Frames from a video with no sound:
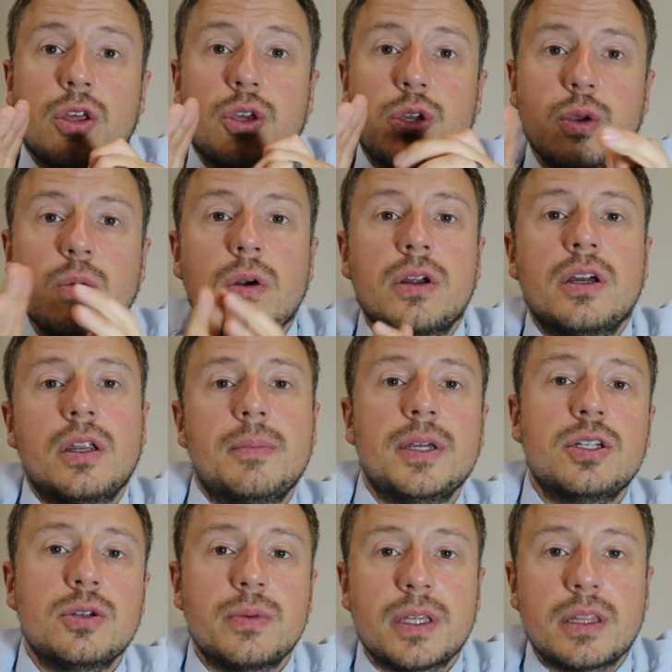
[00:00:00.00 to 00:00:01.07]
you are going to
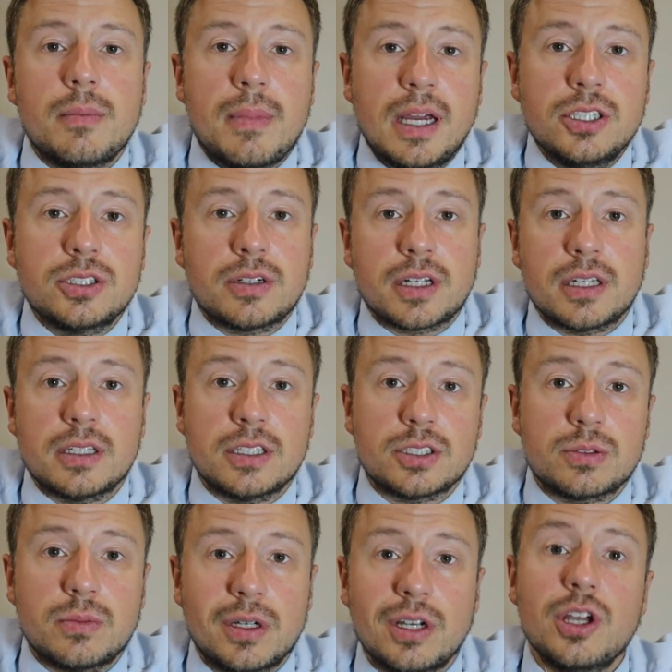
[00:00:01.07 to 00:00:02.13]
be doing the measuring in
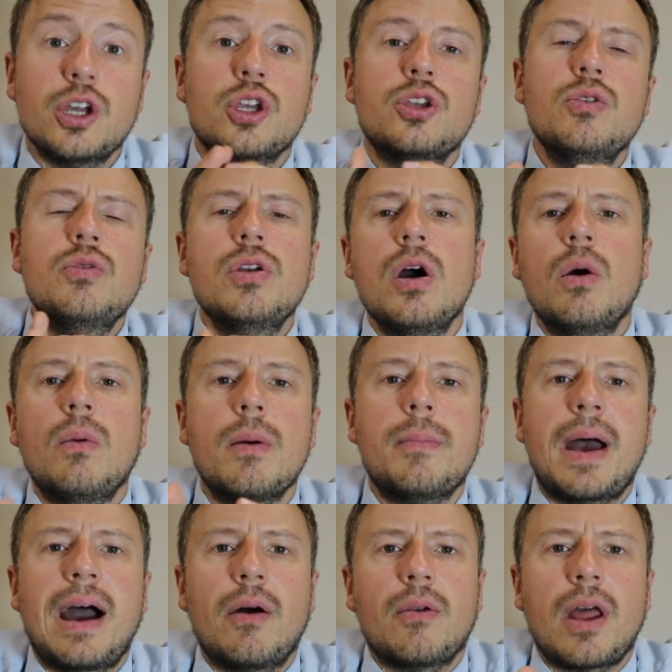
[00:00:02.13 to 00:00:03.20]
this one. You know
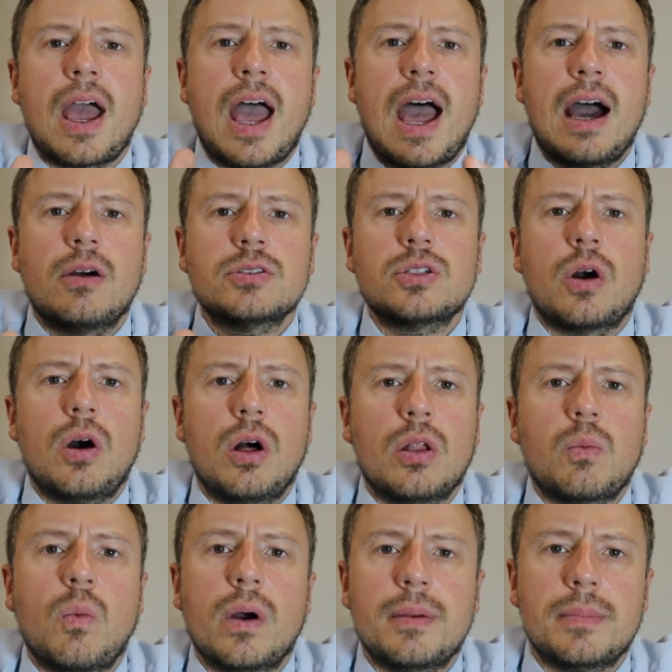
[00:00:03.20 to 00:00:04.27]
about how
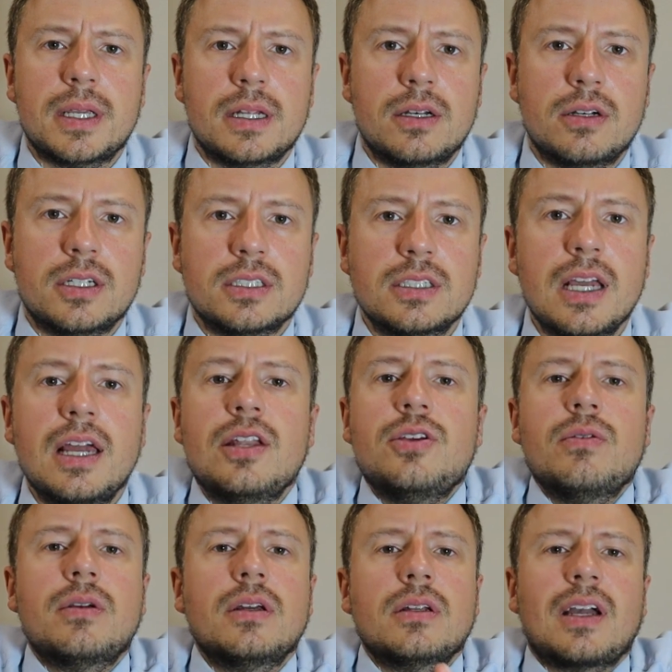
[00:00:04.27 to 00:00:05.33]
tall 1 meter is, and
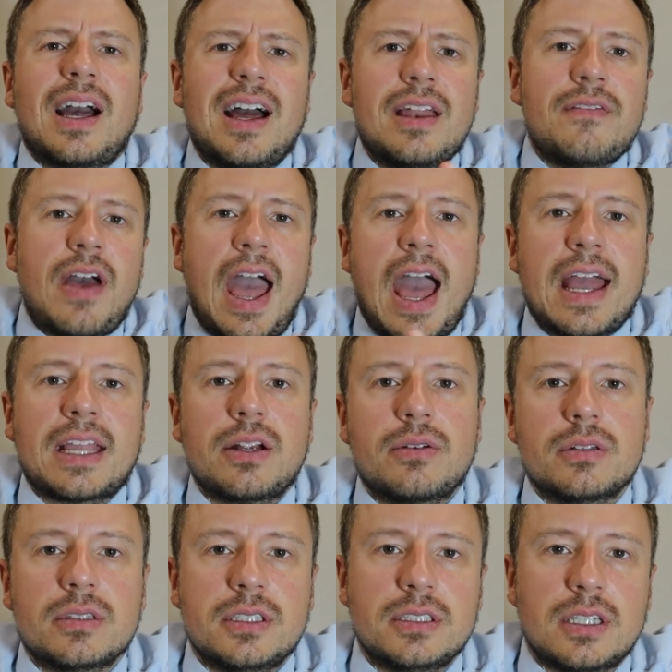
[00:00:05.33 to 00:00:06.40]
you can kind of
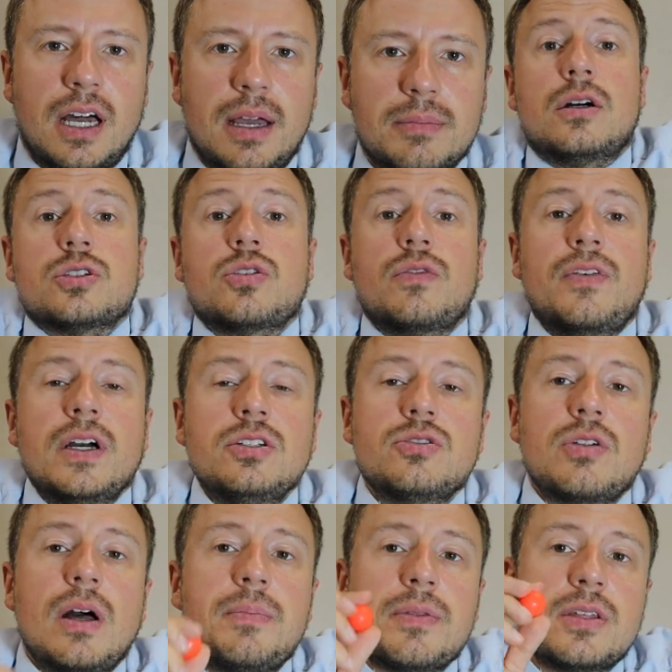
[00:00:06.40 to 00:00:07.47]
accurately time. So if I
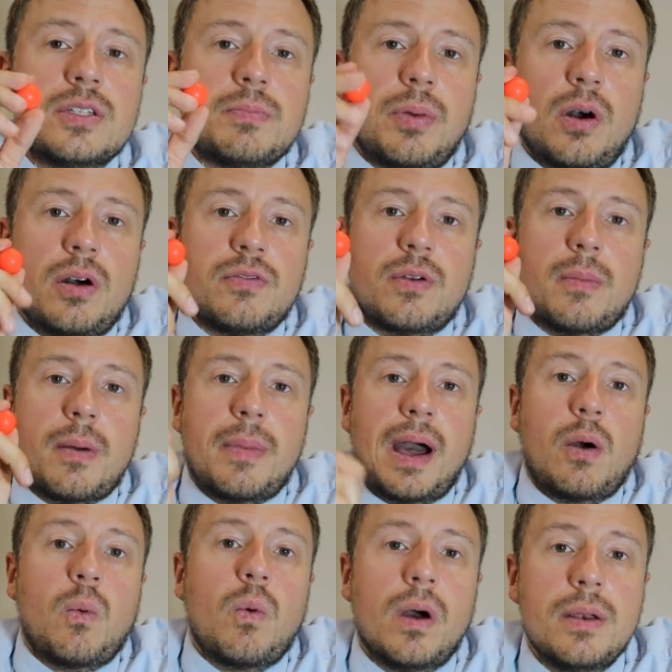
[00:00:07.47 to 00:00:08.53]
drop this ball from
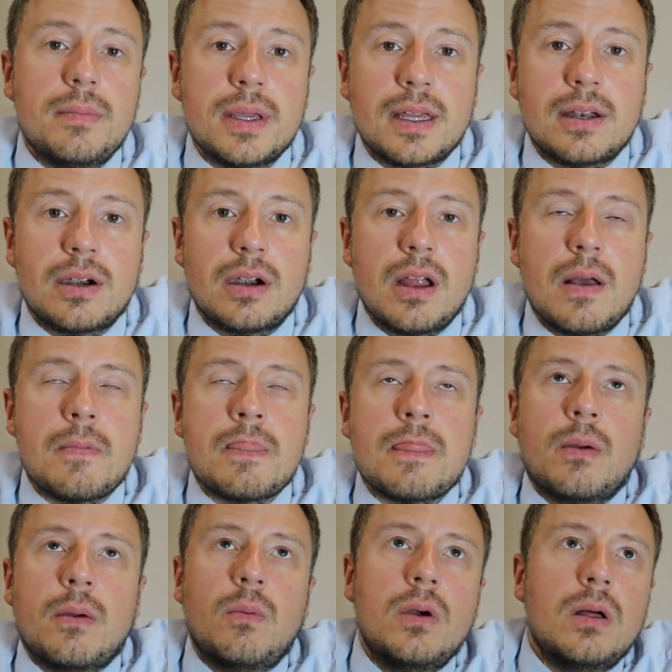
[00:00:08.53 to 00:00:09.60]
about 1 meter,
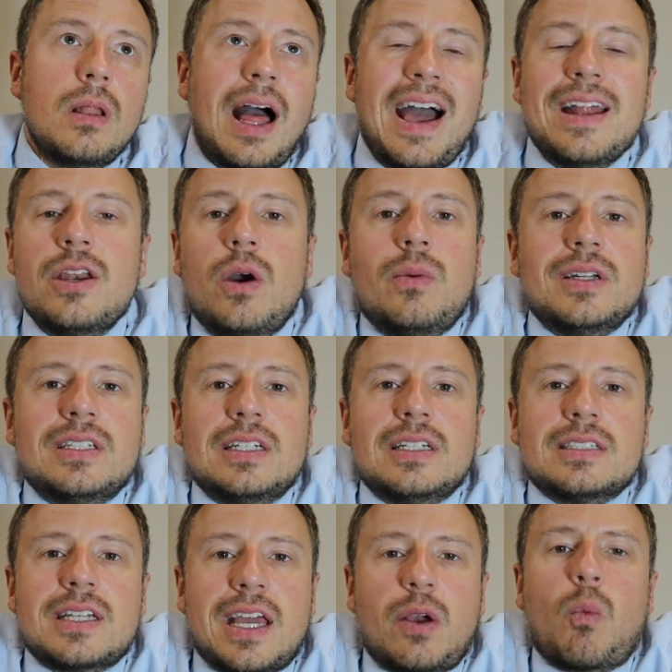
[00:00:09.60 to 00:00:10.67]
well, I know it
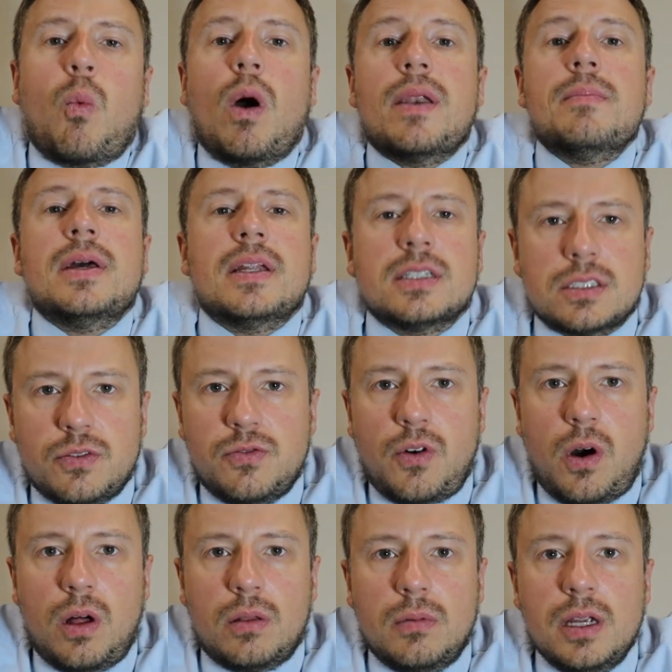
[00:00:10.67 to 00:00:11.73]
didn't take 1 minute to
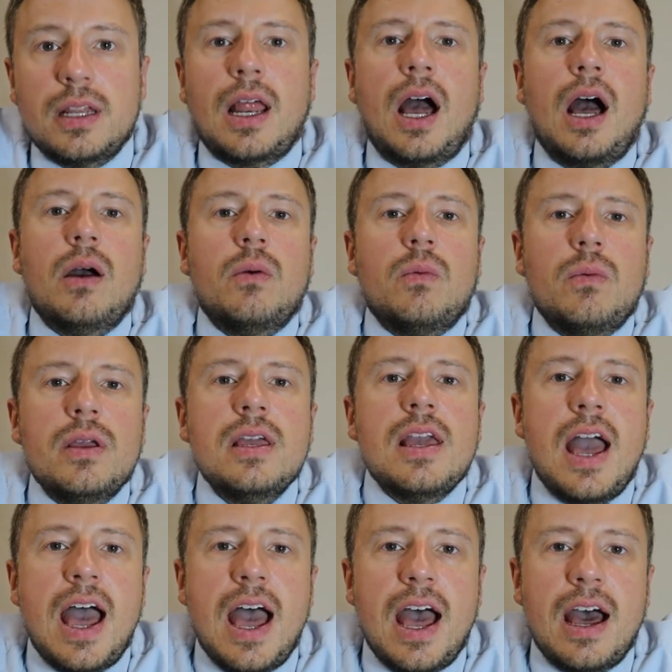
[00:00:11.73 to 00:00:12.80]
fall, right? We
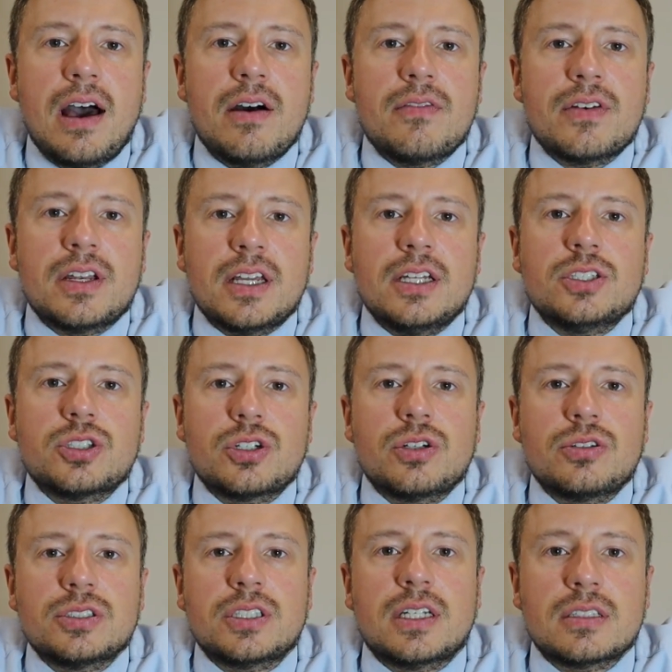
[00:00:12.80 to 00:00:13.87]
have an
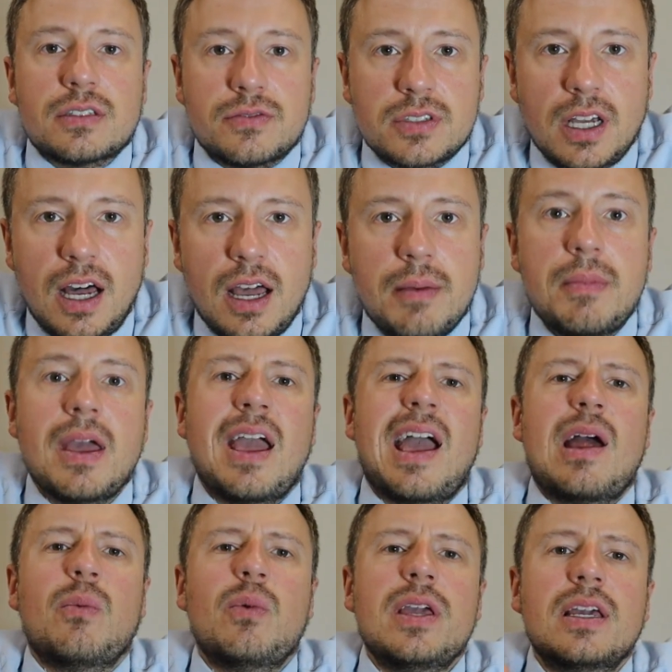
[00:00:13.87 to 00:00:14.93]
internal sense of time,
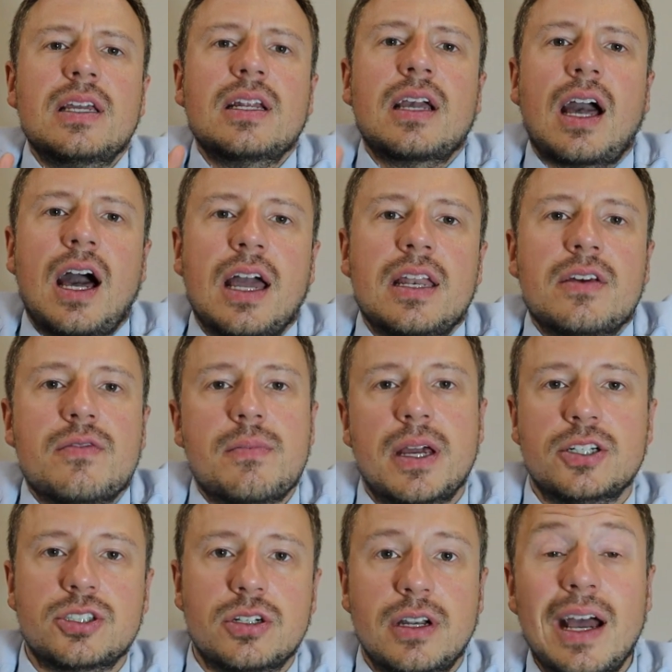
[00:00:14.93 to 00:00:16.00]
and we can kind of
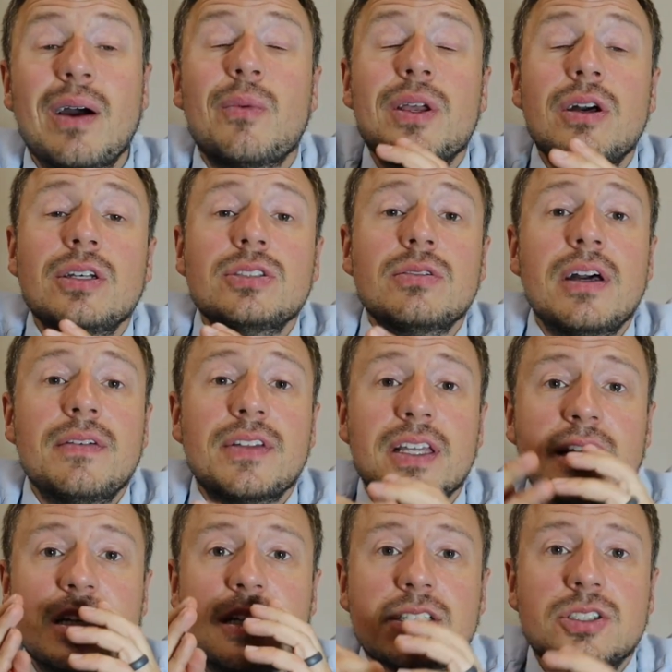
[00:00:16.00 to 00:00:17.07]
measure it out. We also have
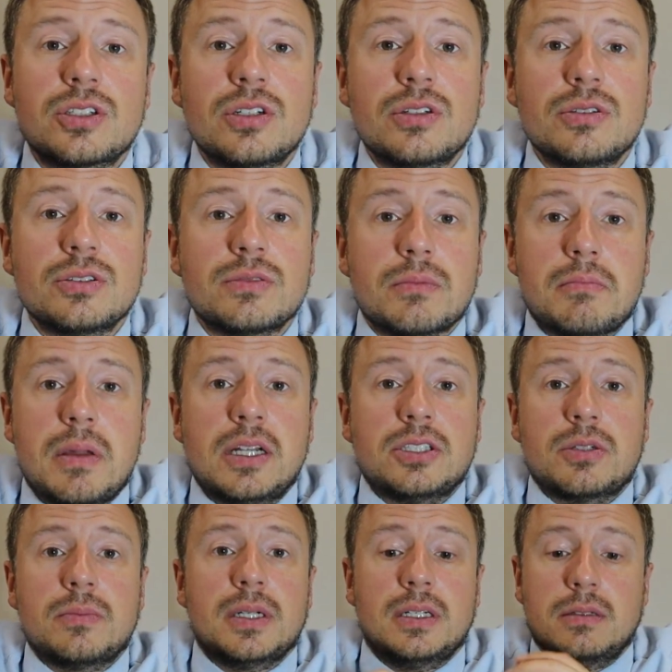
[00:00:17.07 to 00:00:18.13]
like an internal
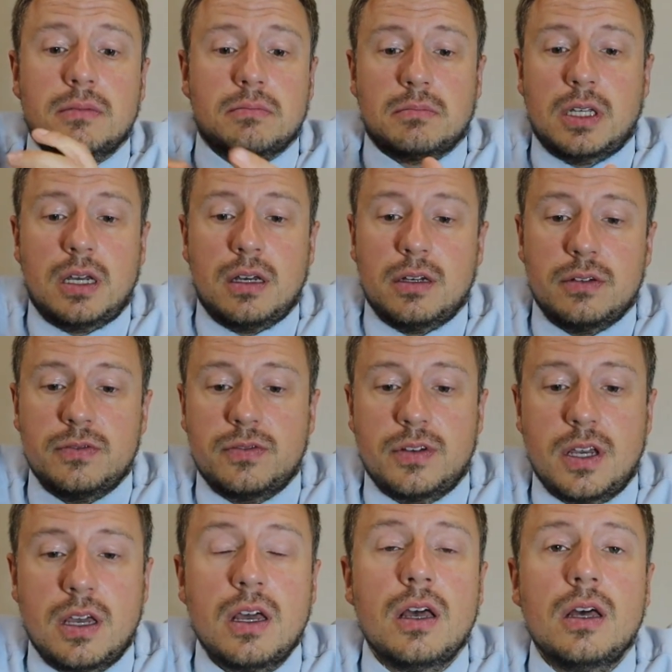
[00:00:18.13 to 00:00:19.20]
measurement of
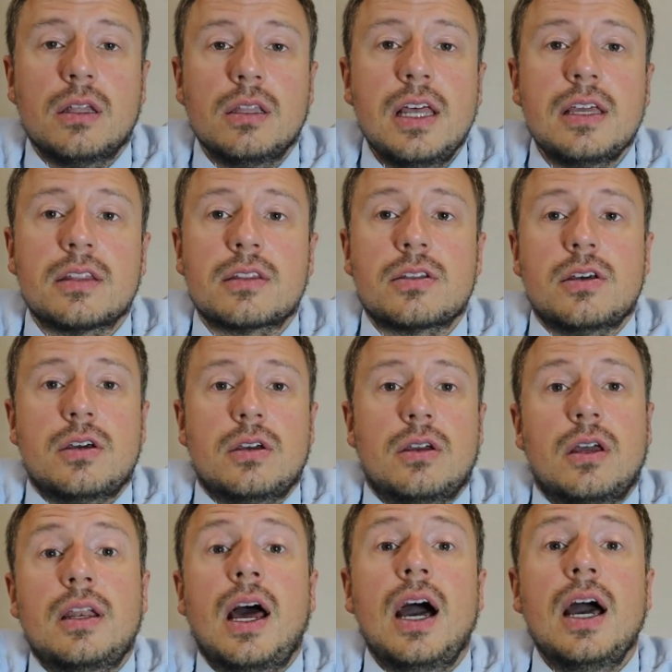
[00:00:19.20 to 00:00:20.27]
length and